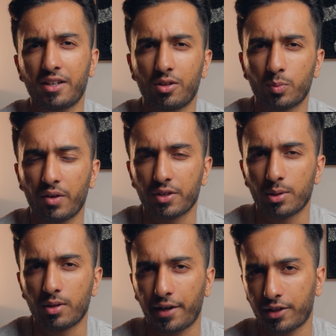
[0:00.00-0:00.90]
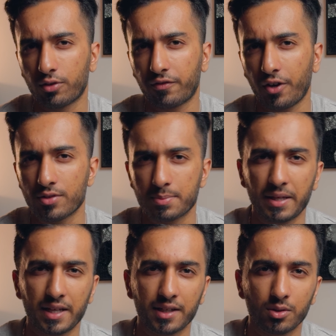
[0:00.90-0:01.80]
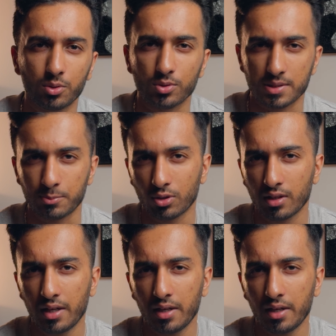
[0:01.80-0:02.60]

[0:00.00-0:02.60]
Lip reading: on whether you like your phones big or small,